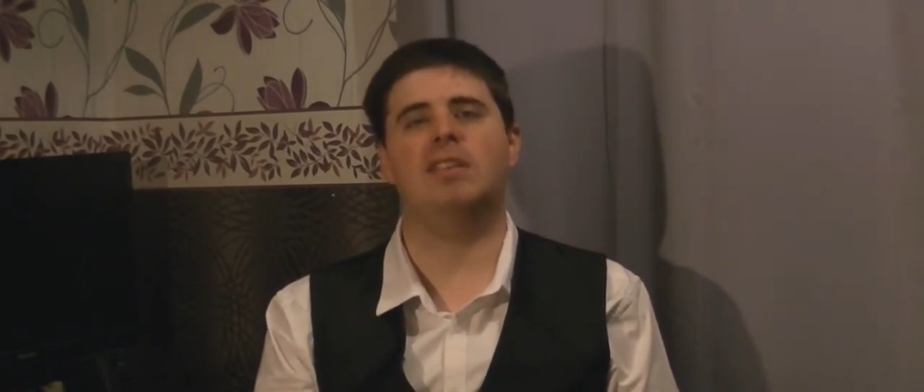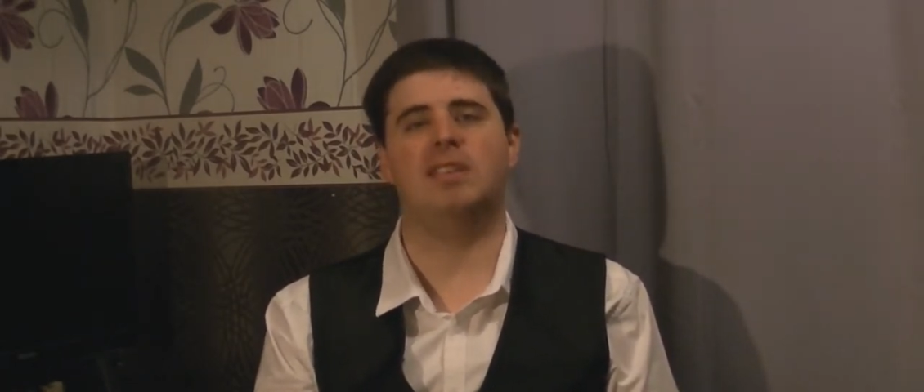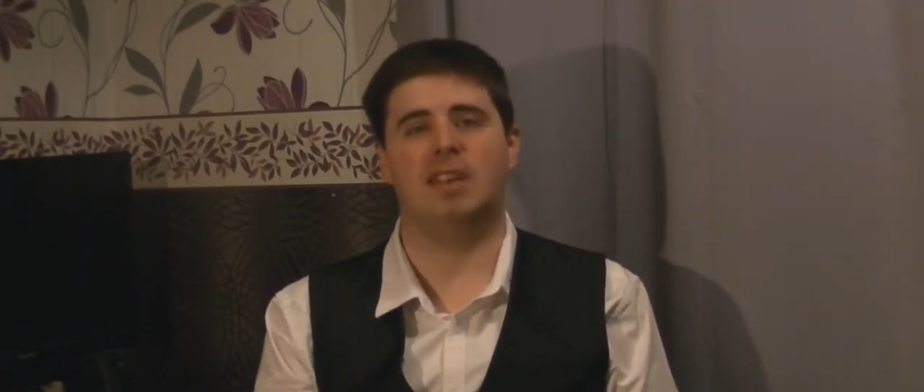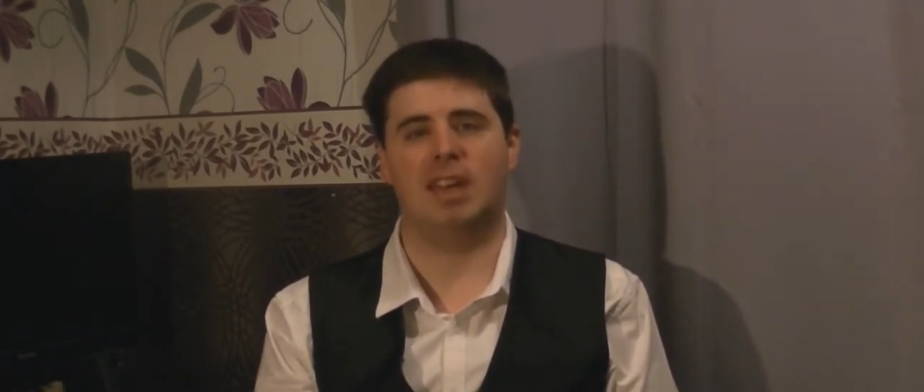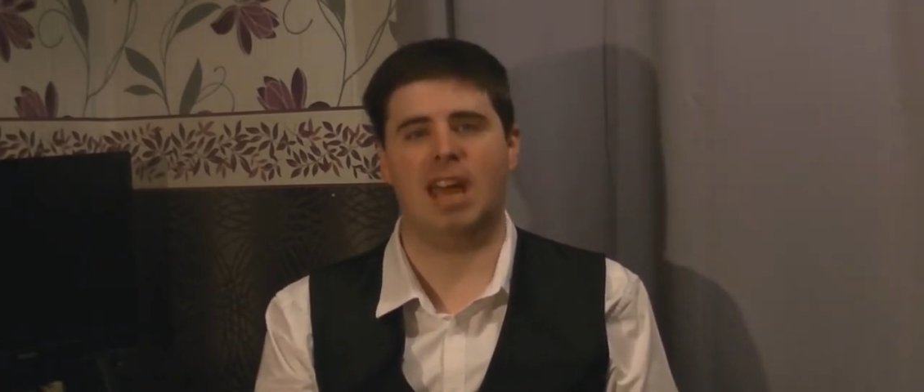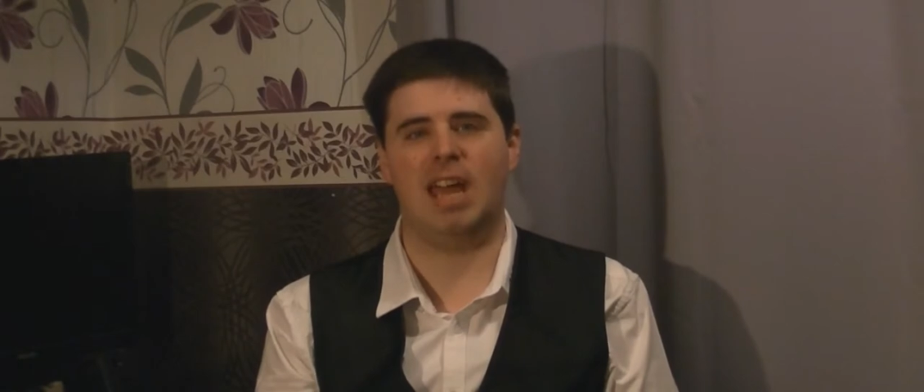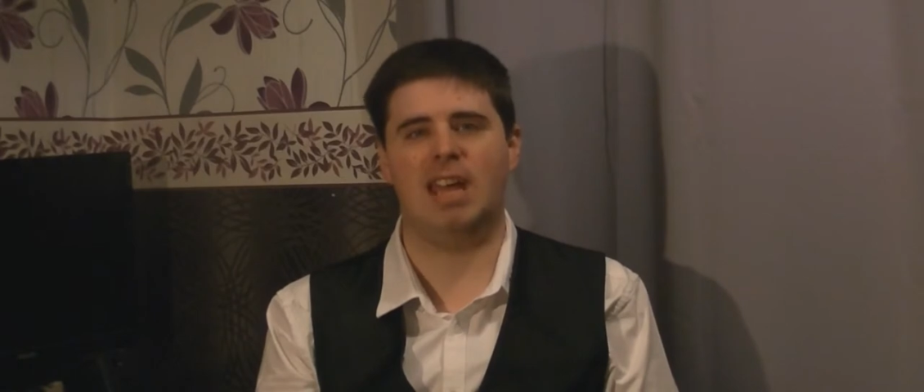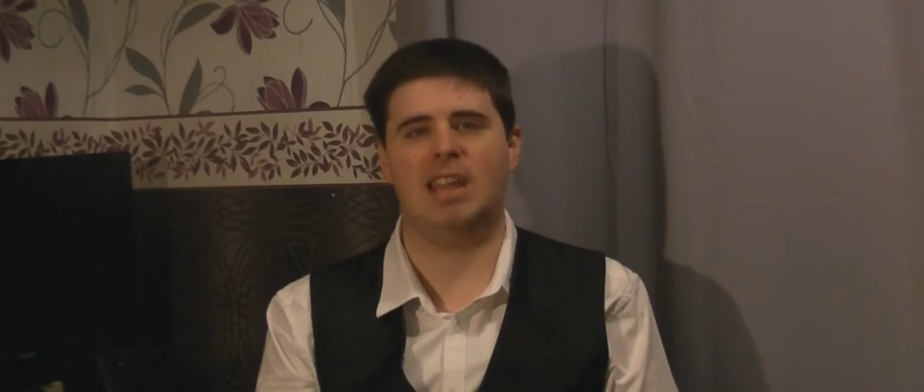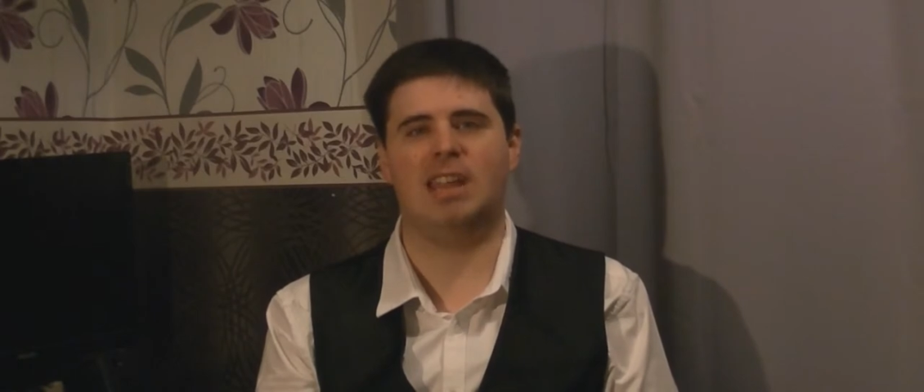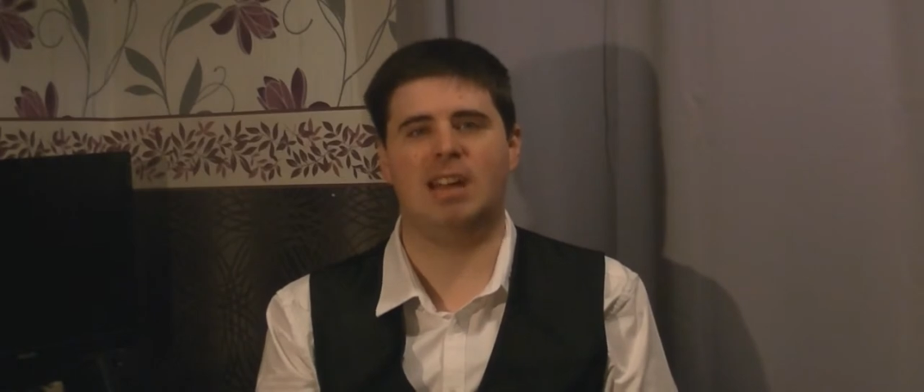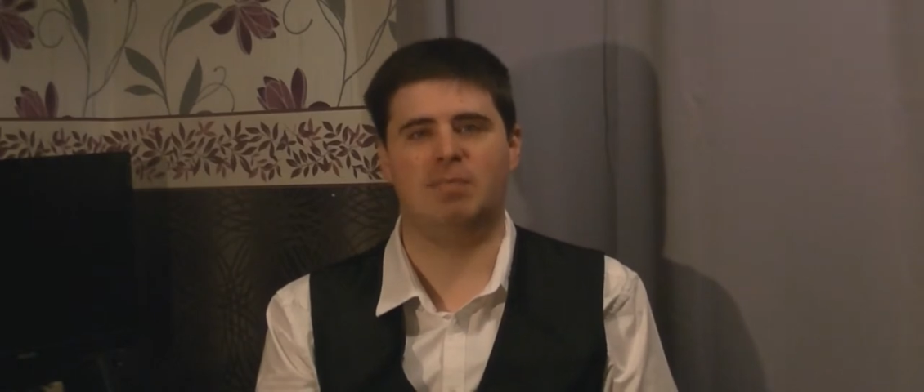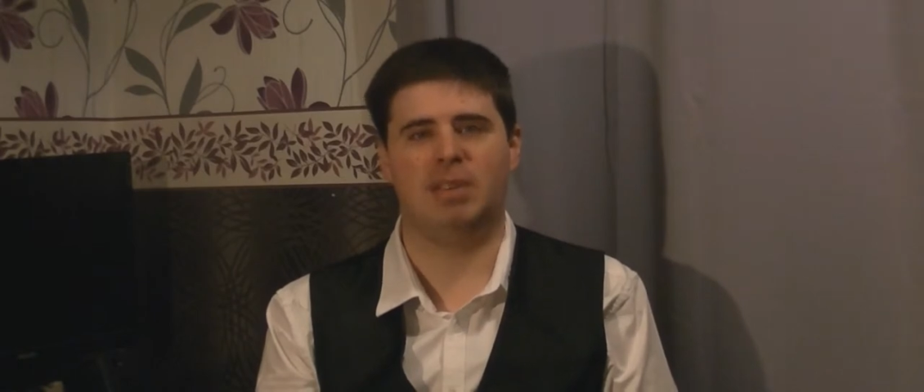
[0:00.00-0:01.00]
to today's
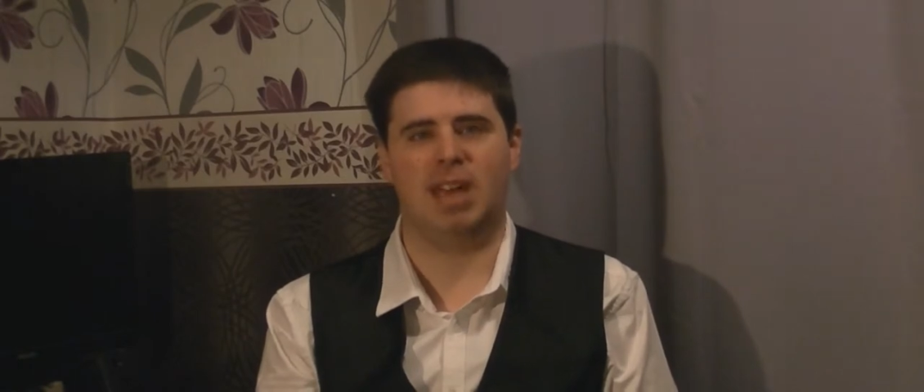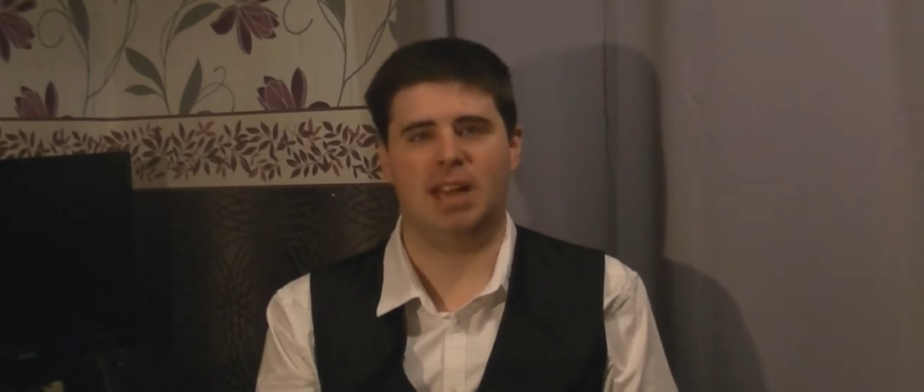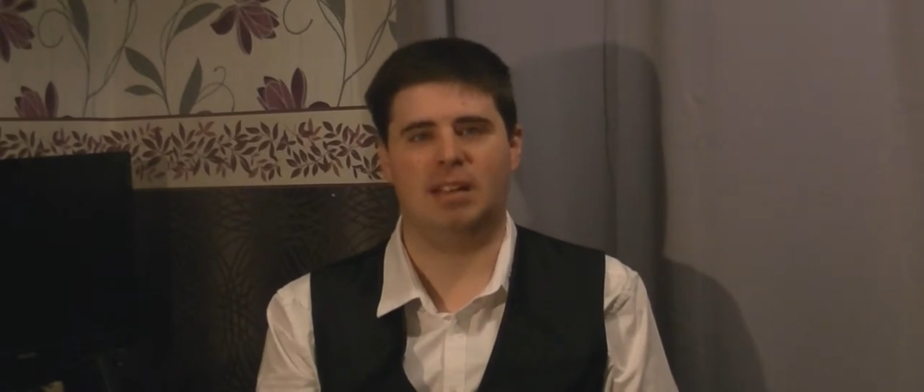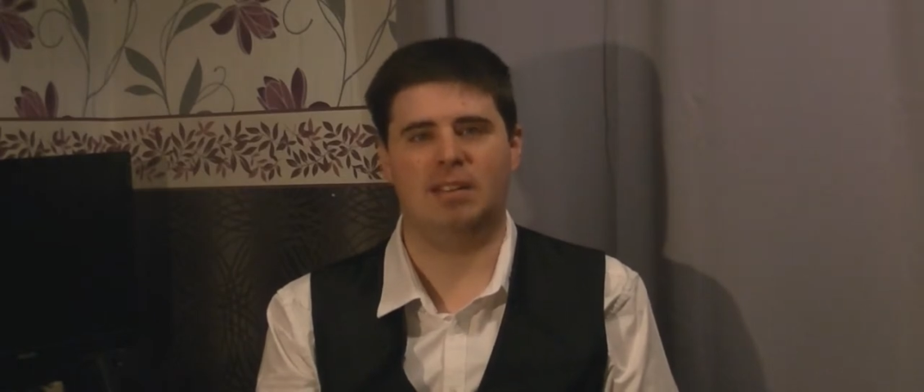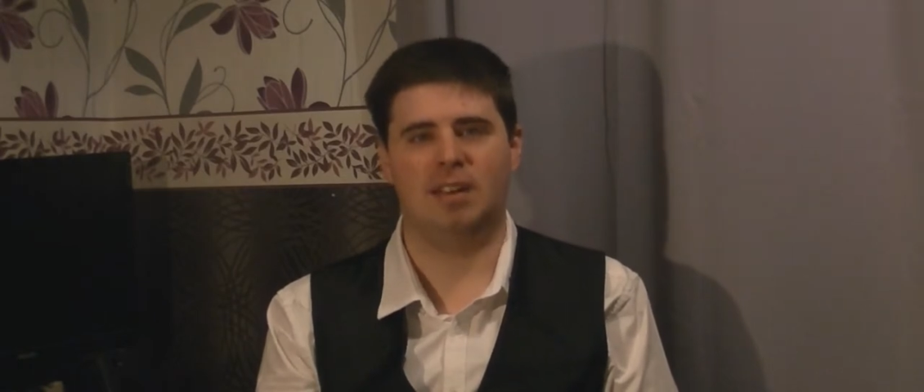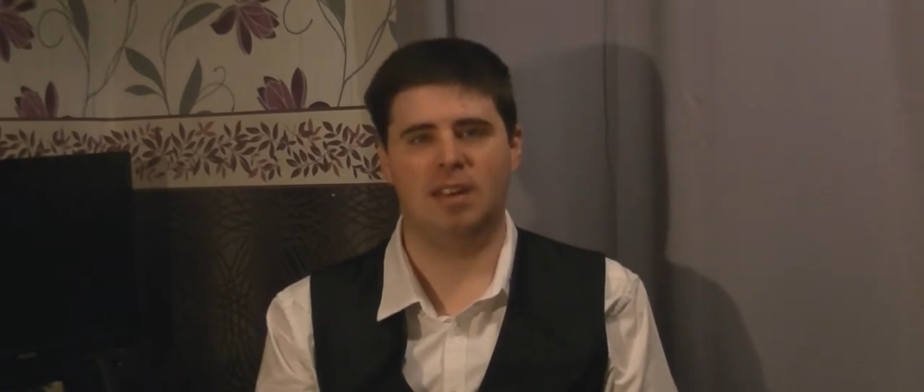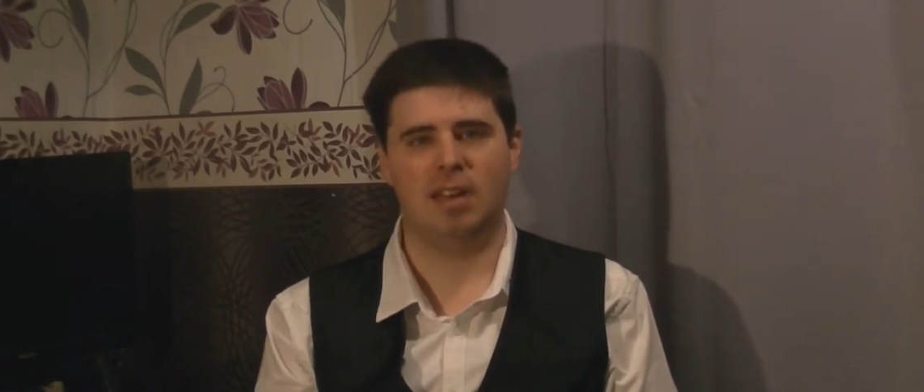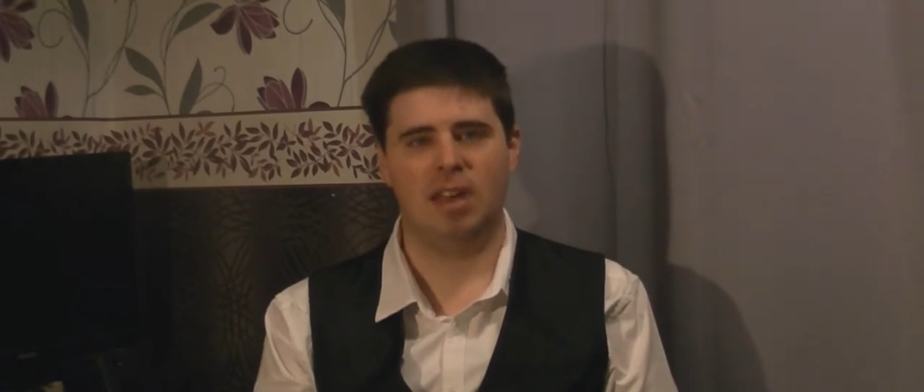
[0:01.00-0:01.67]
subject,